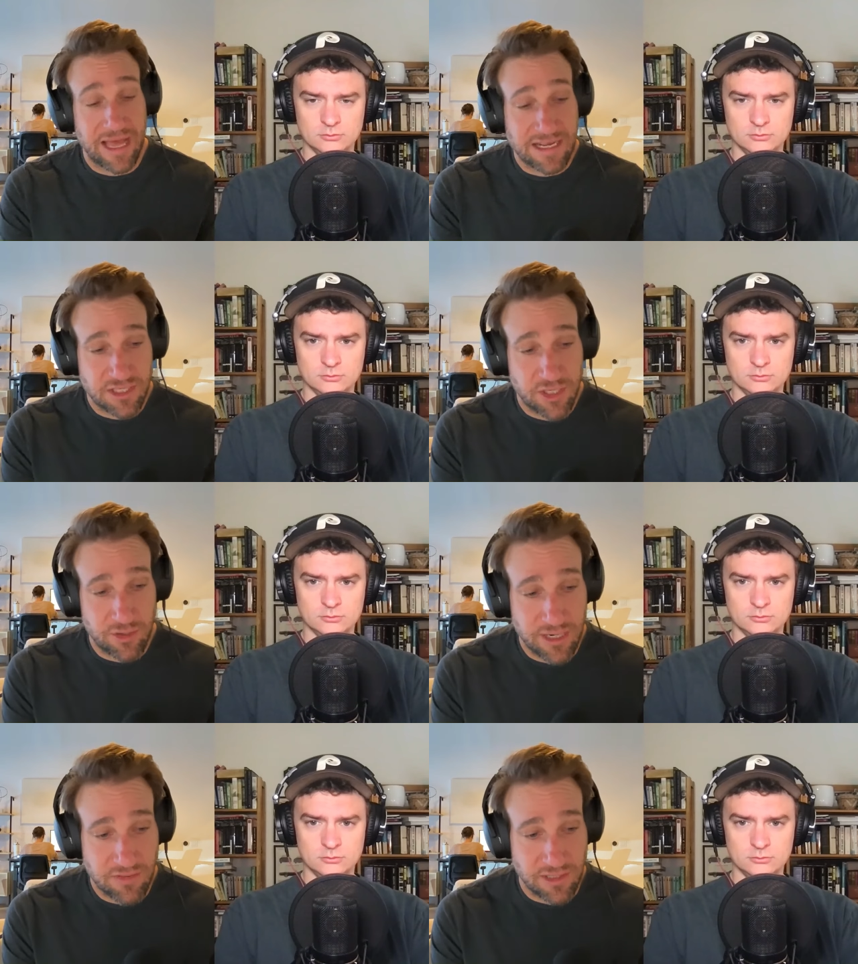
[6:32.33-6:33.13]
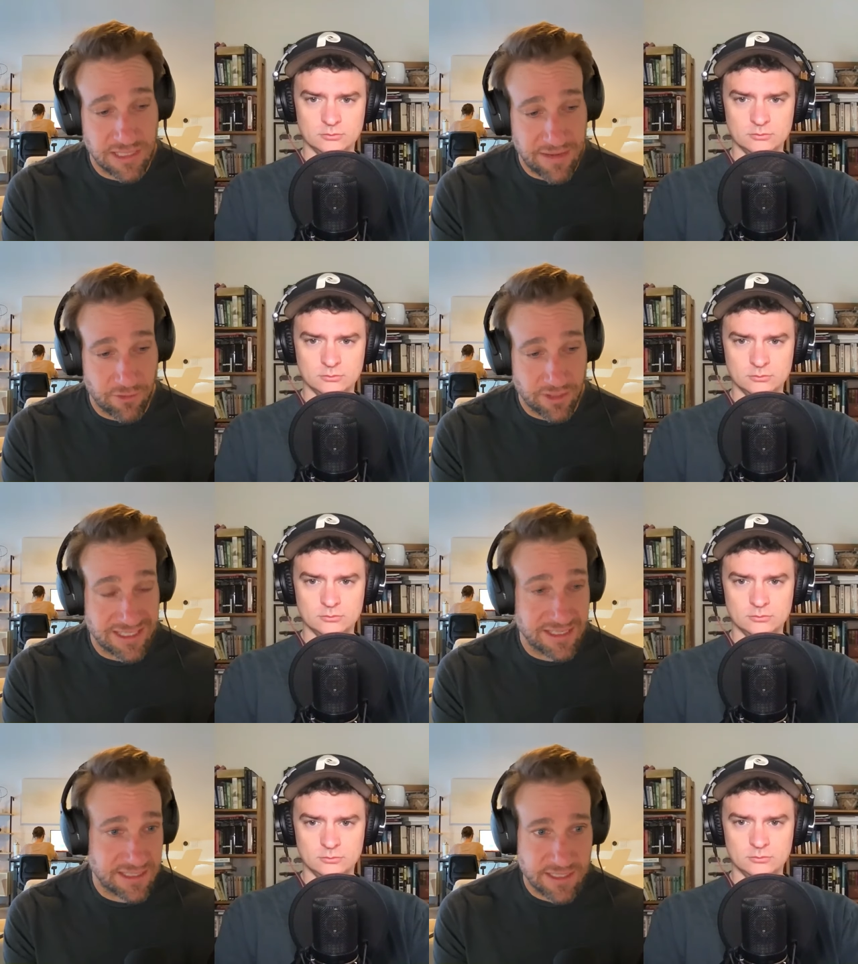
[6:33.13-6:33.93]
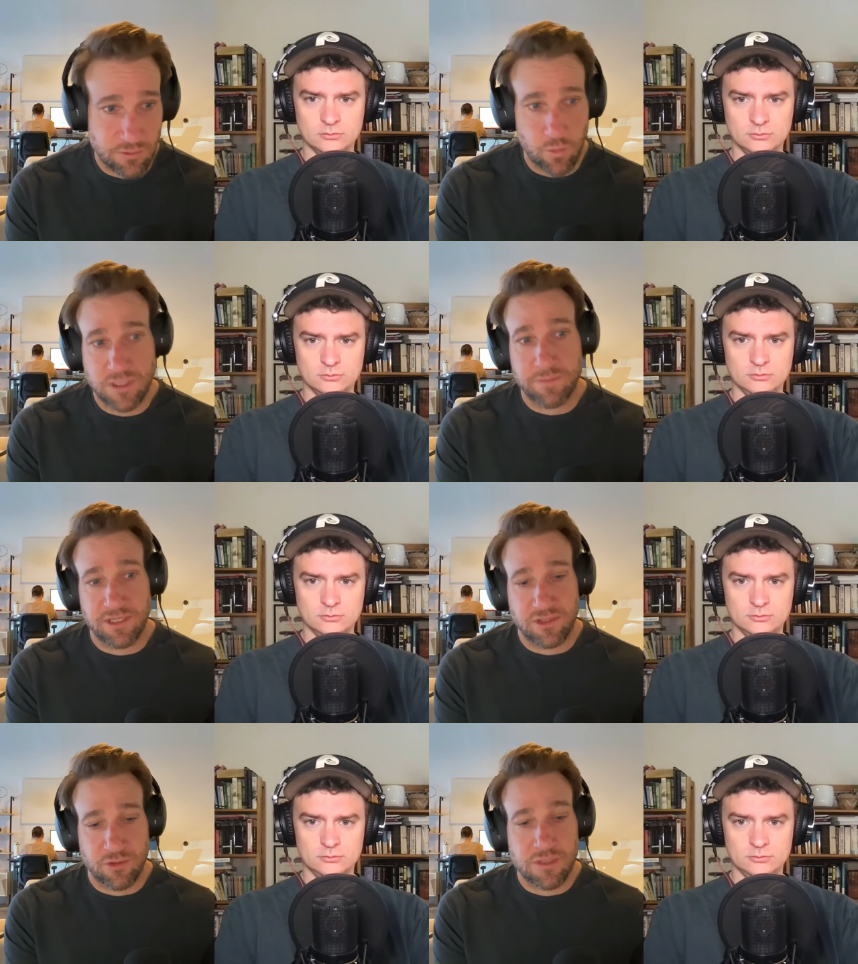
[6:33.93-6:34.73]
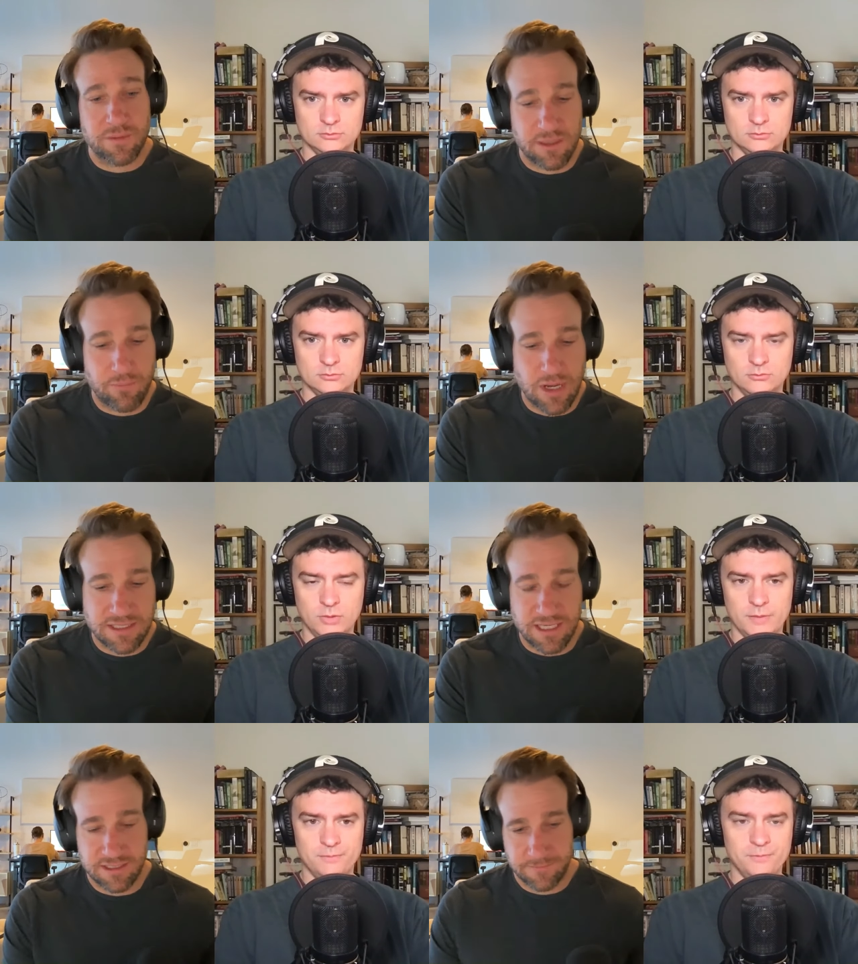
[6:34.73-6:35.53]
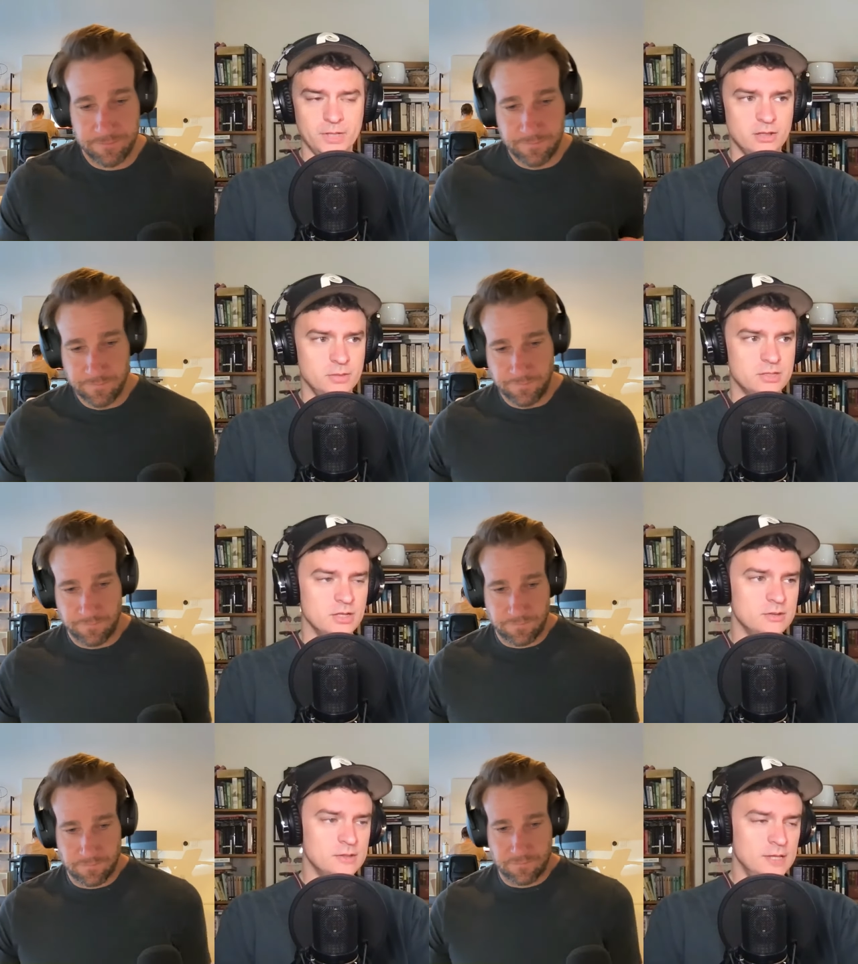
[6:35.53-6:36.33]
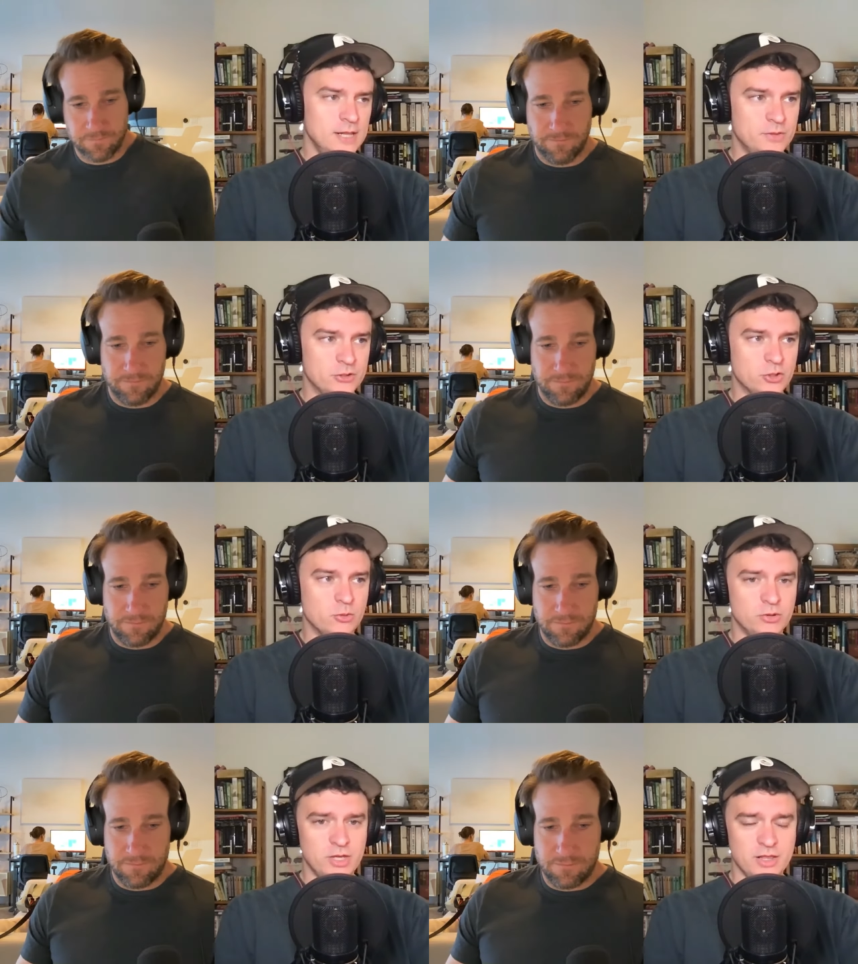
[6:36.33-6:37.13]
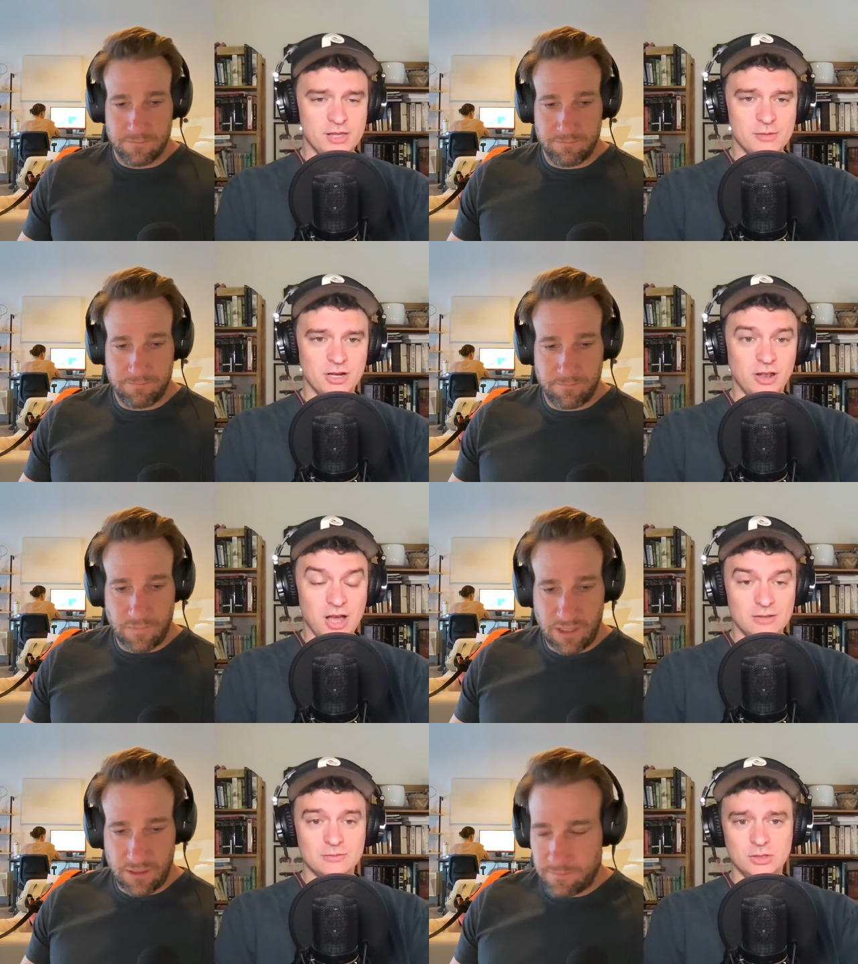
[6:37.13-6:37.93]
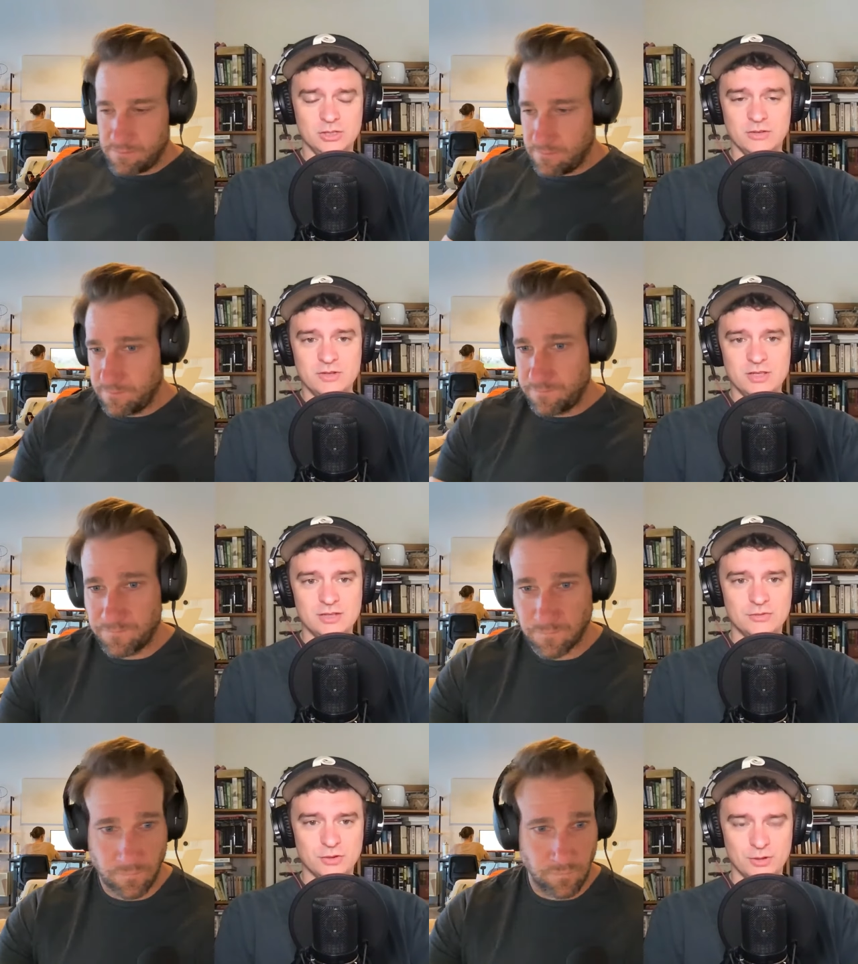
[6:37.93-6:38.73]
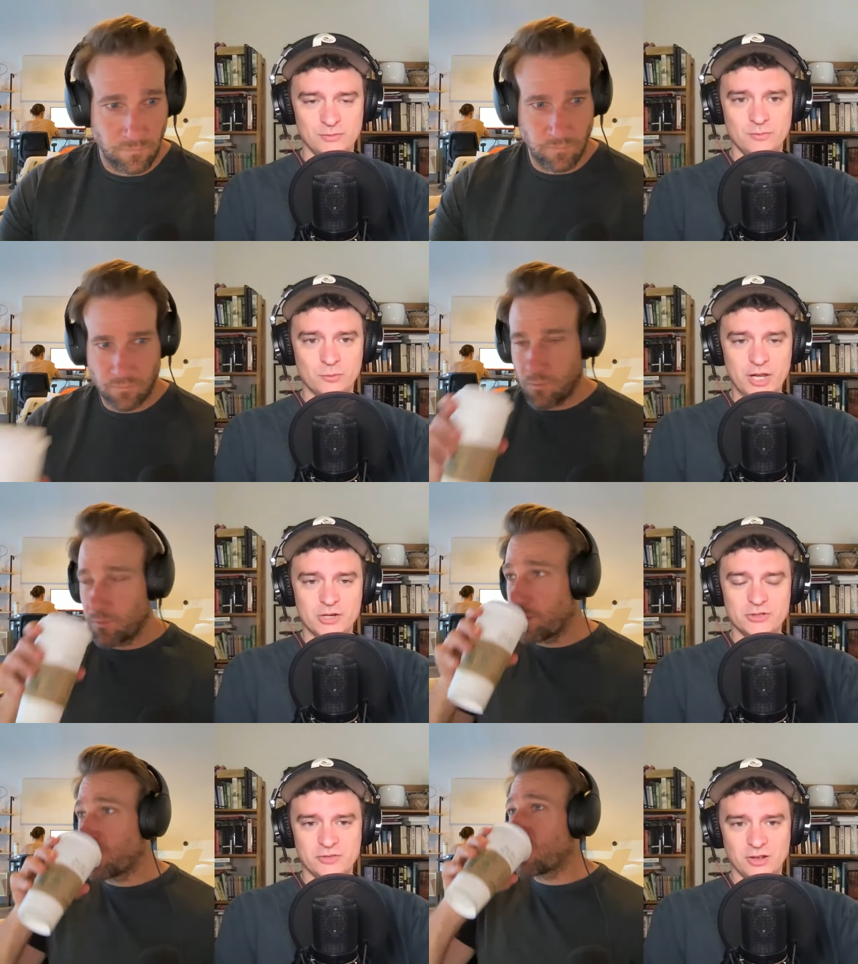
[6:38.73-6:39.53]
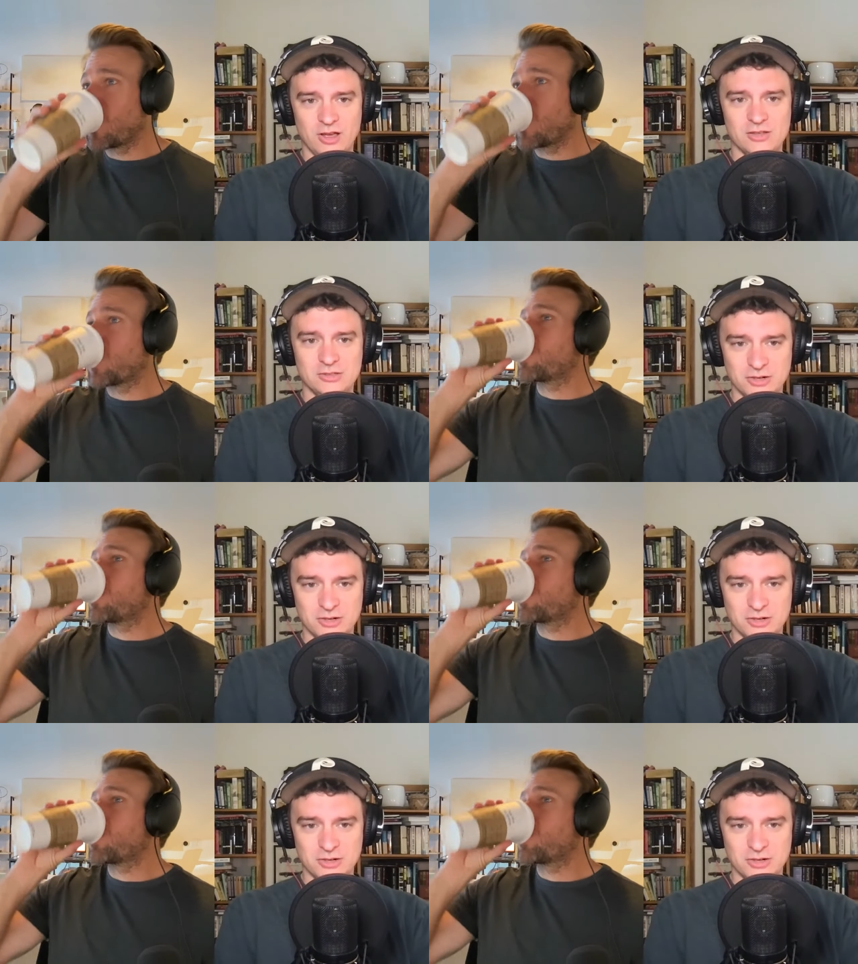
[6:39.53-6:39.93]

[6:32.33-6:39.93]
Speaker 1: execute it at the level that's consistent with what's being sold to me, the process? Right.
Speaker 2: Yeah, that makes sense. There's a quote that I think about a lot relative to this from Raiders of the Lost